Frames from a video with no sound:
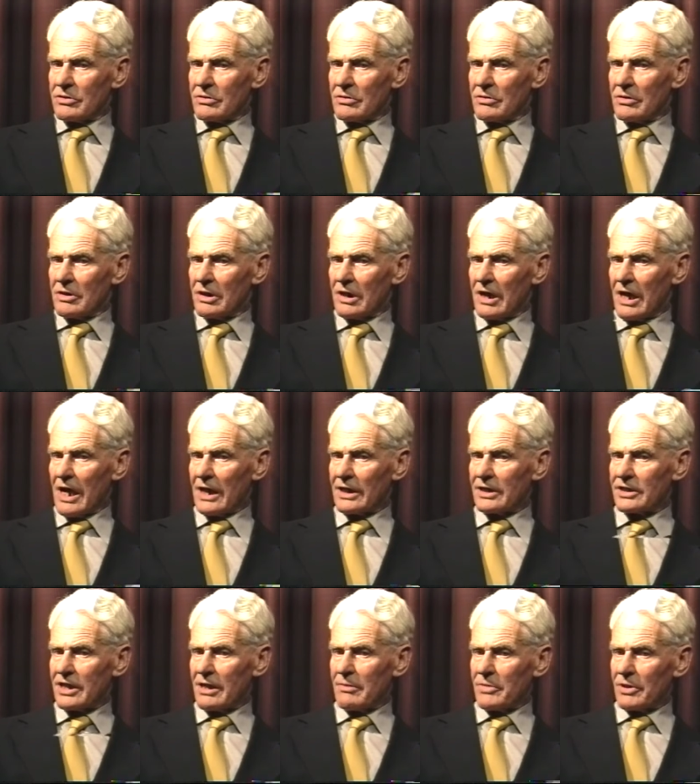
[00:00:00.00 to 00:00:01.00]
to
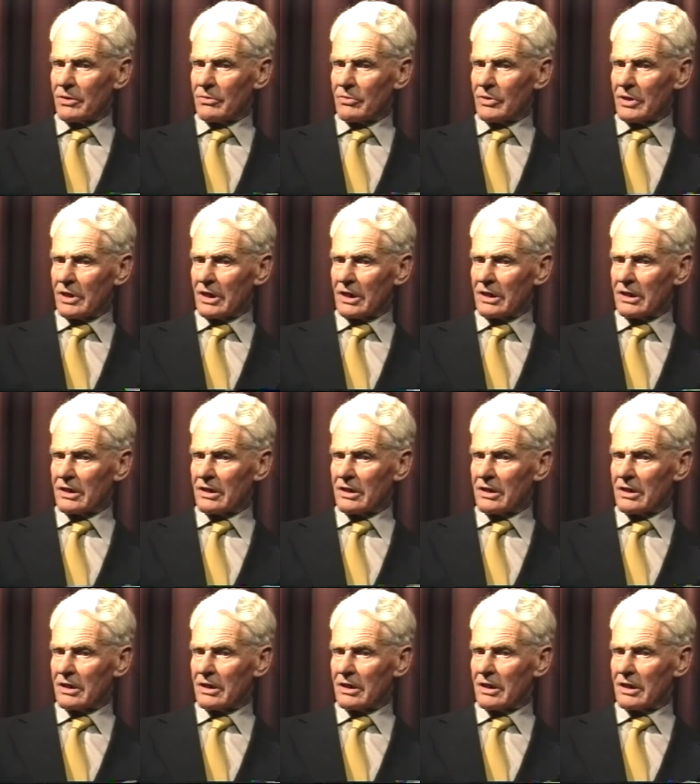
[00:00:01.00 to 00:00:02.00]
academic work
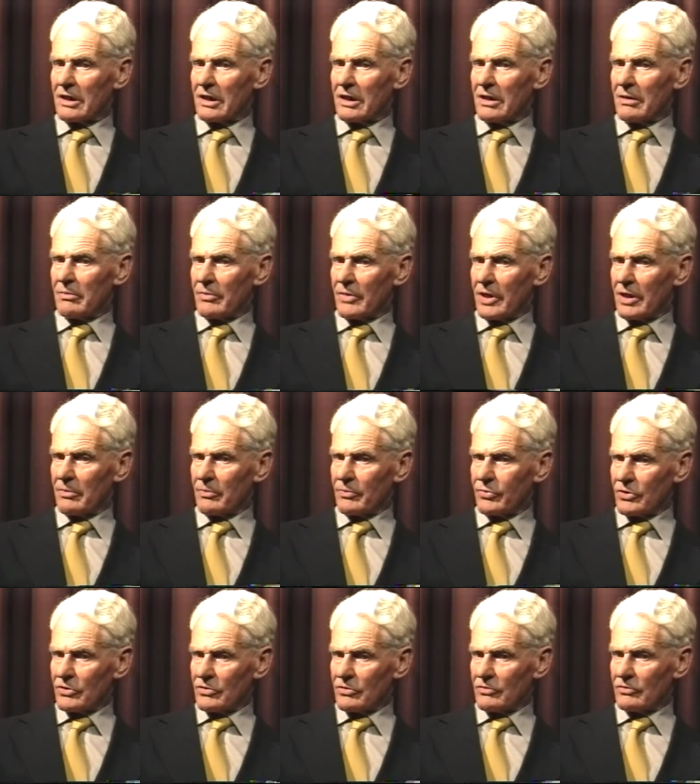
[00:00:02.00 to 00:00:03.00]
Im
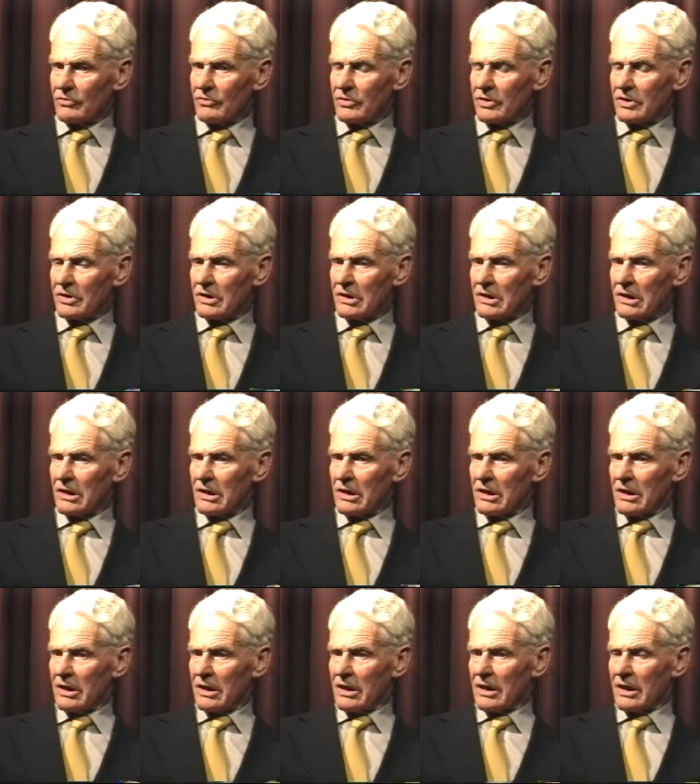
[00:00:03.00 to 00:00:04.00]
improved
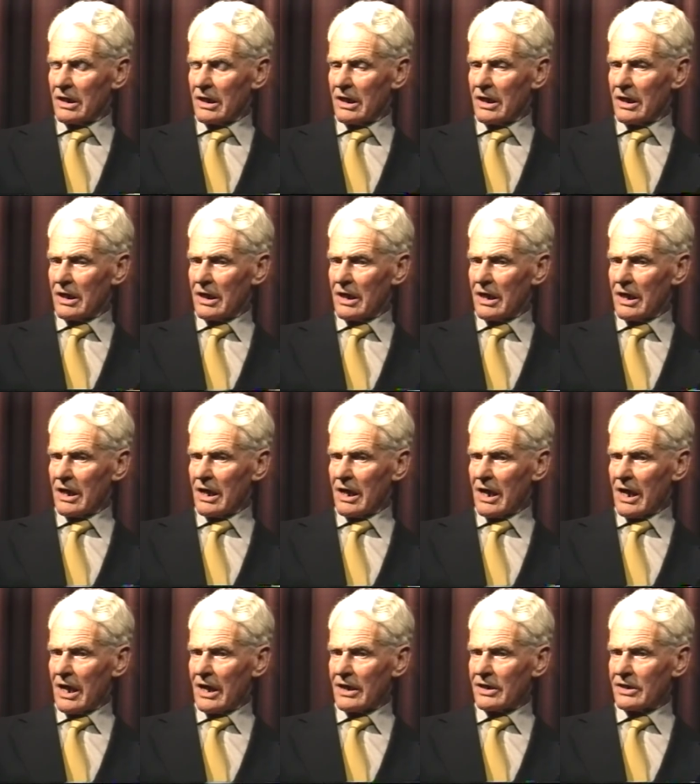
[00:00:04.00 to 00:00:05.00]
uh,
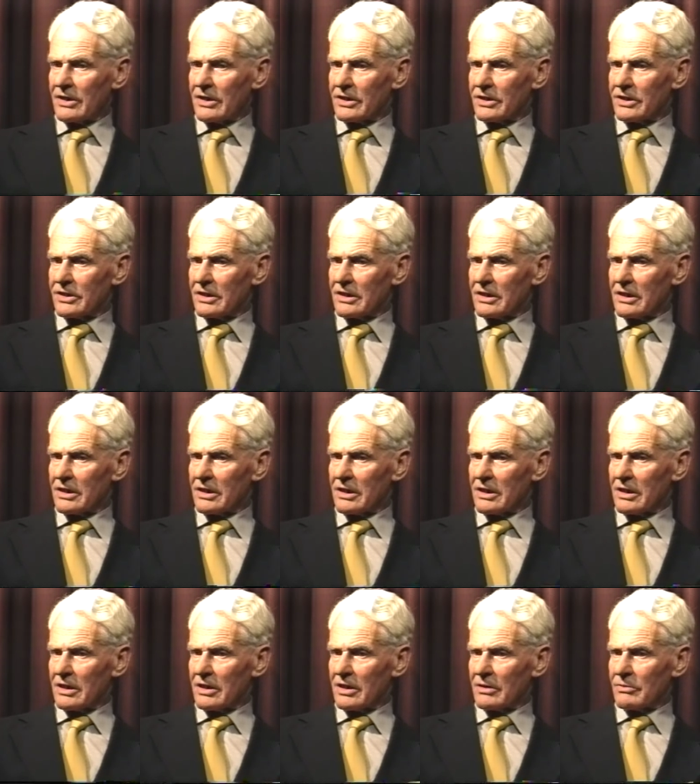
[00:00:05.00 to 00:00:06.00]
and that
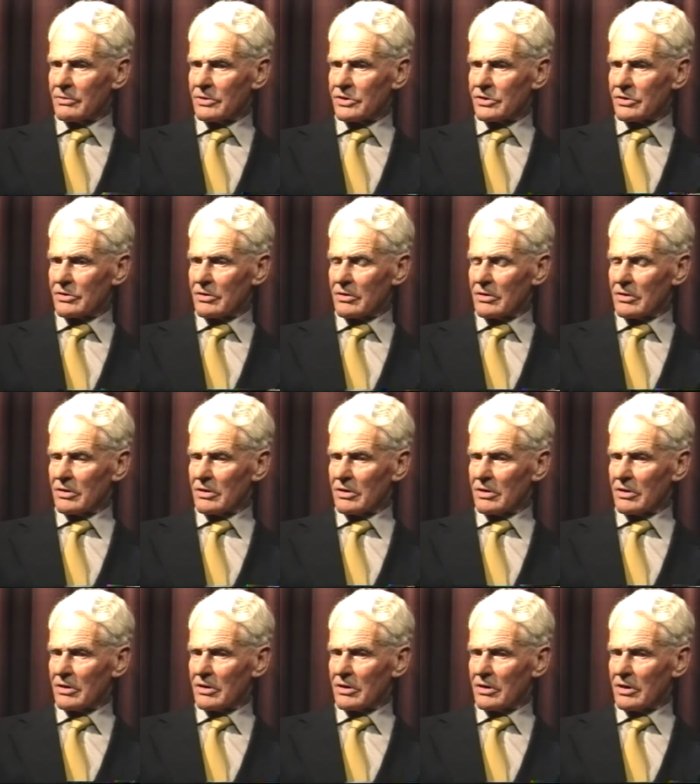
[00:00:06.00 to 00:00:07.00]
there was
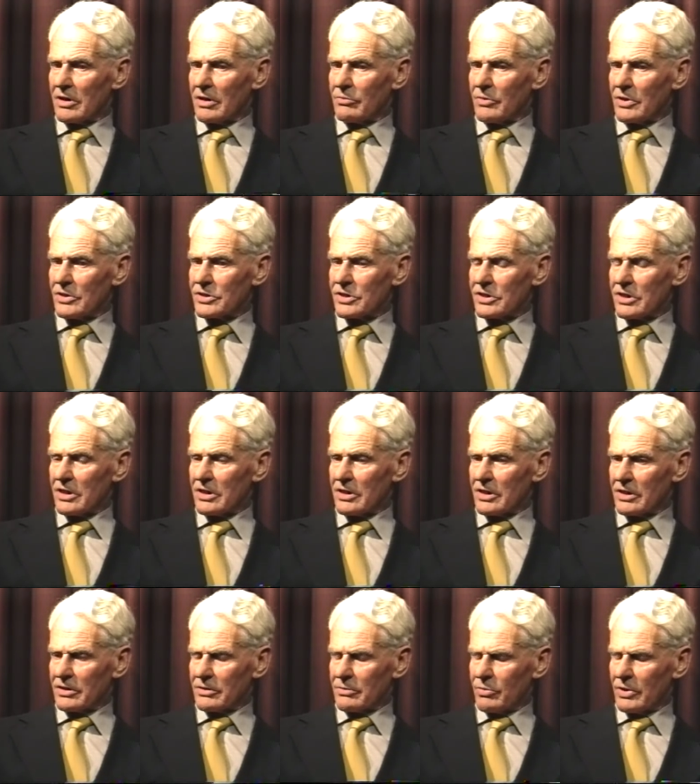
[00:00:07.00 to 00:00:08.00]
it wasn't
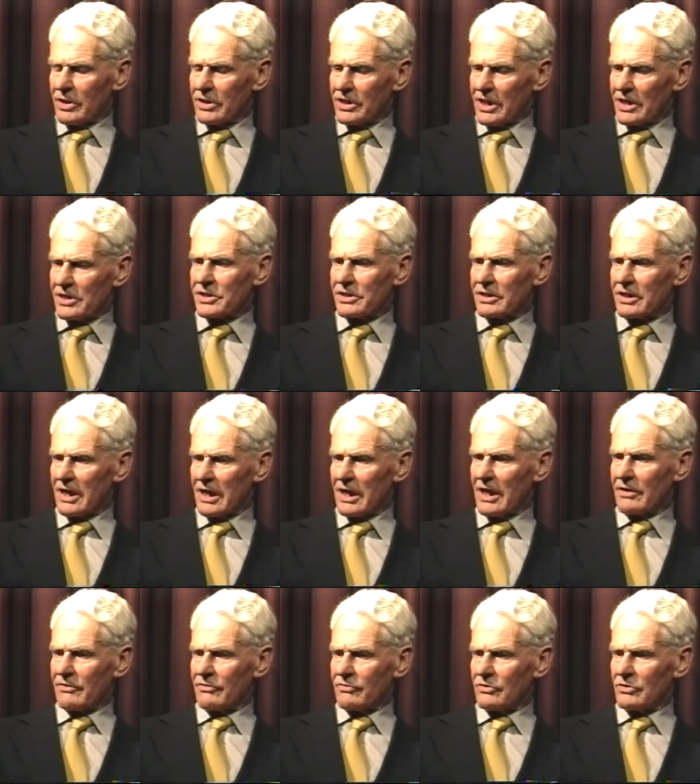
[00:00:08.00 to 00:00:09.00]
that we just
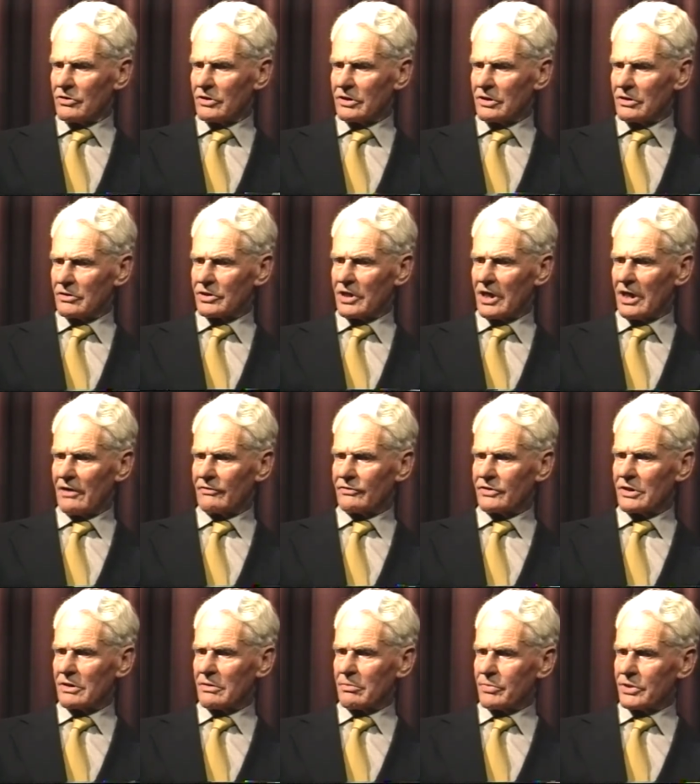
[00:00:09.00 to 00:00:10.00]
cared for and looked
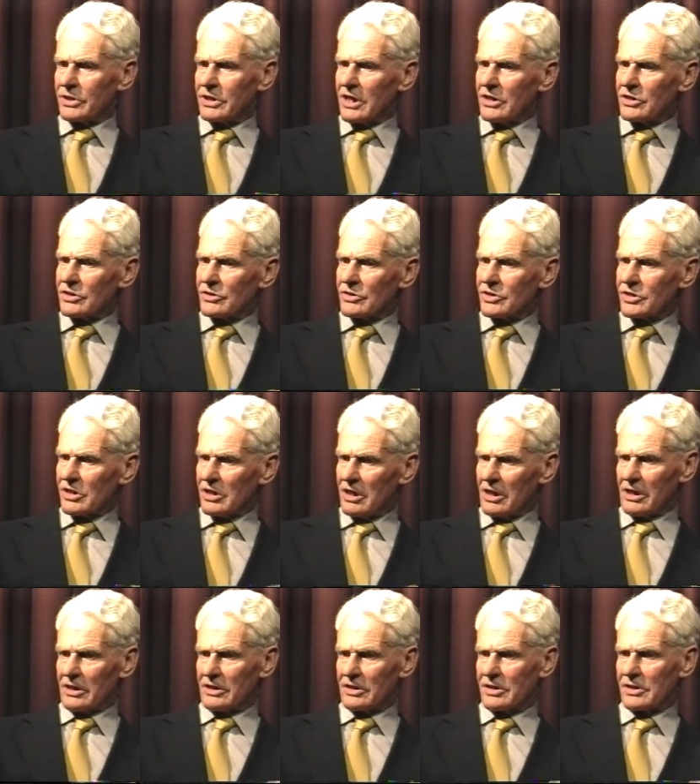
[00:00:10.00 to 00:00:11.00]
after potential
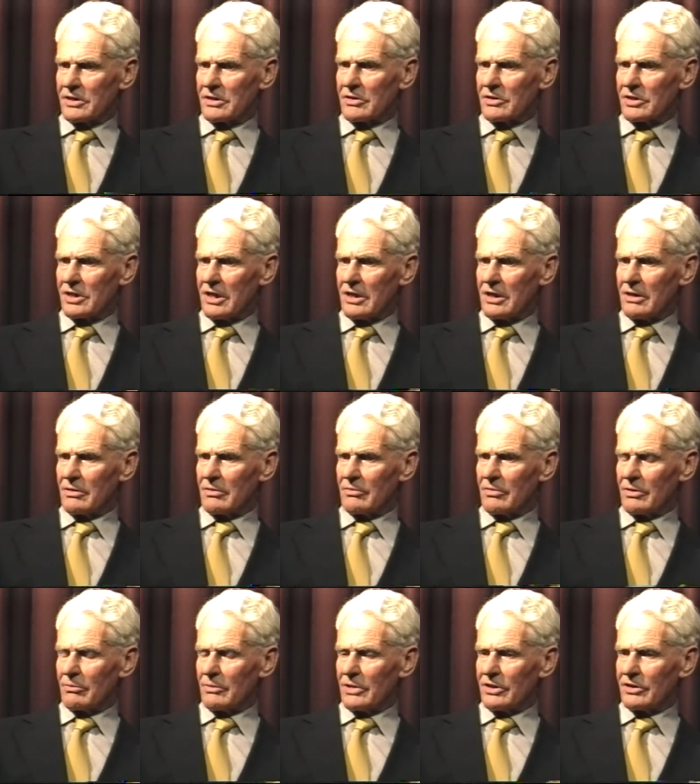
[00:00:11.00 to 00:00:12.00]
scholars, because I think
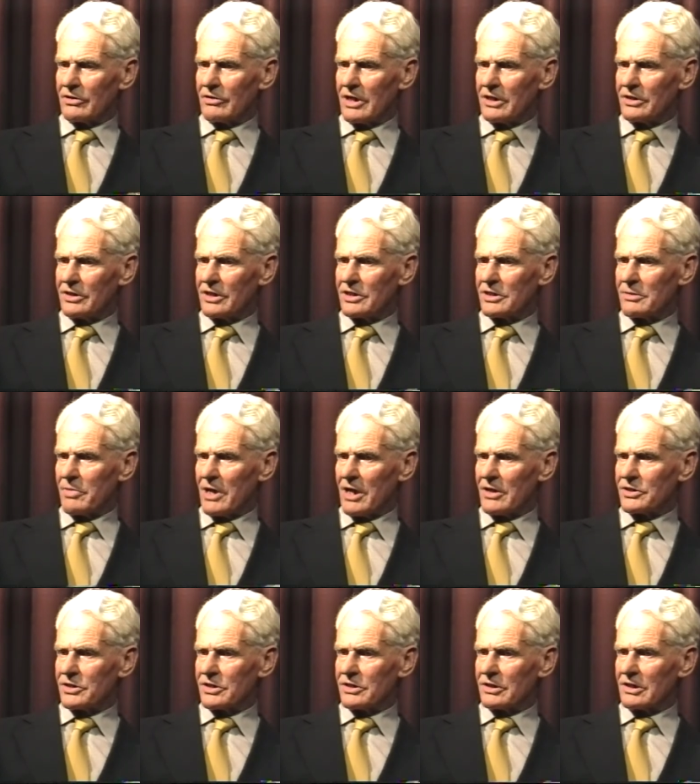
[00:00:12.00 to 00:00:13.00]
one of the great things
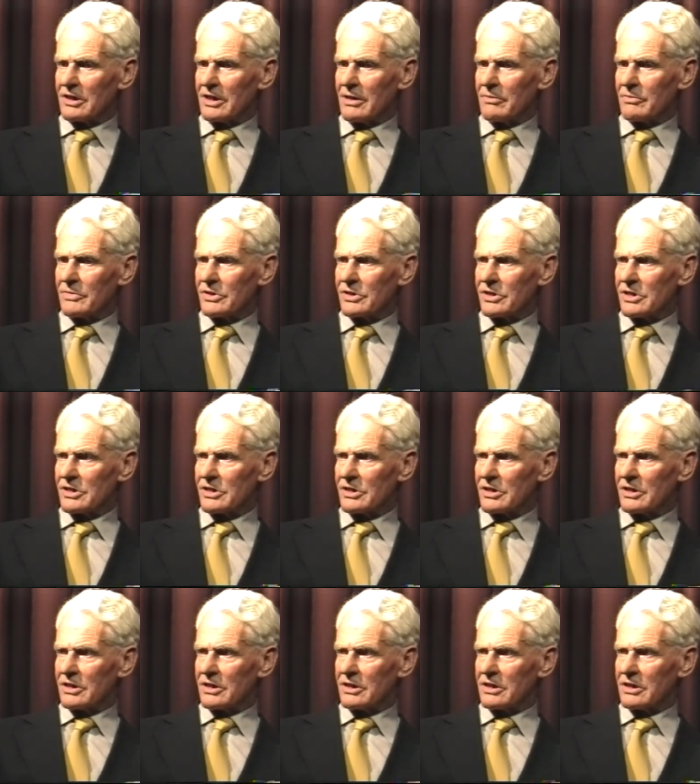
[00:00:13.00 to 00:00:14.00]
about St. Columba's is
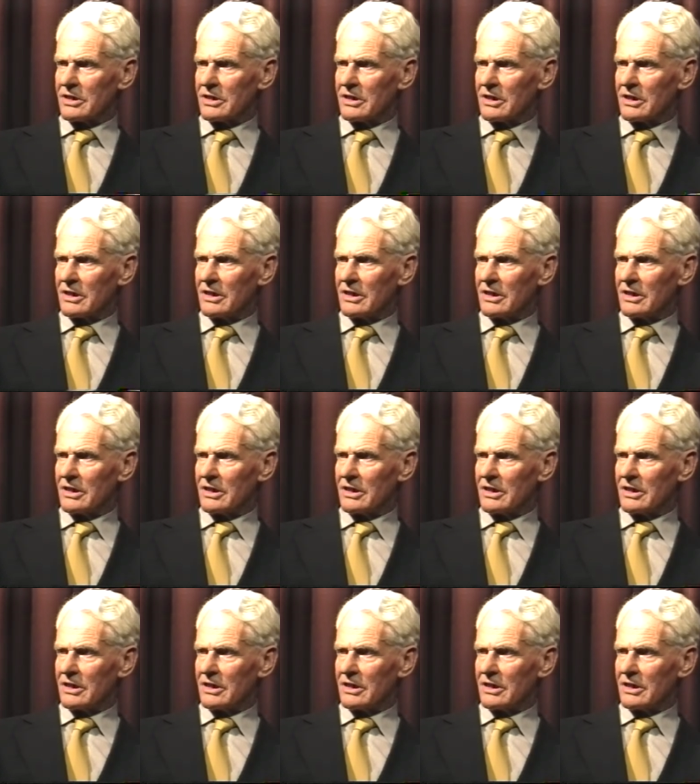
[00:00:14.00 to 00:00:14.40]
that it, uh,